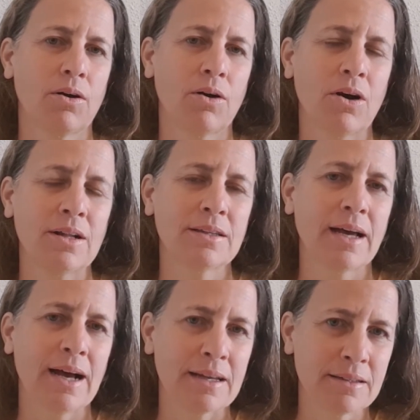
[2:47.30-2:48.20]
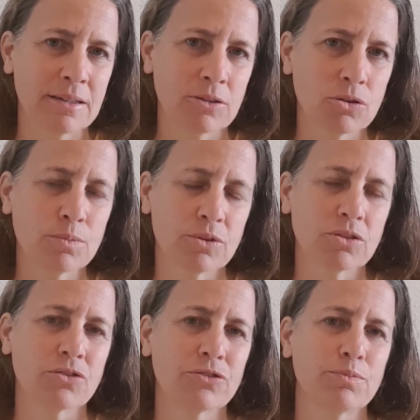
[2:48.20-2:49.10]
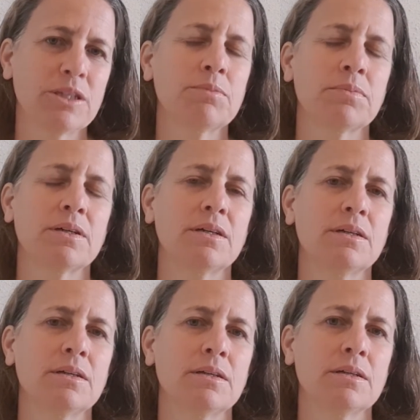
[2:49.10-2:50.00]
All the other groups of people,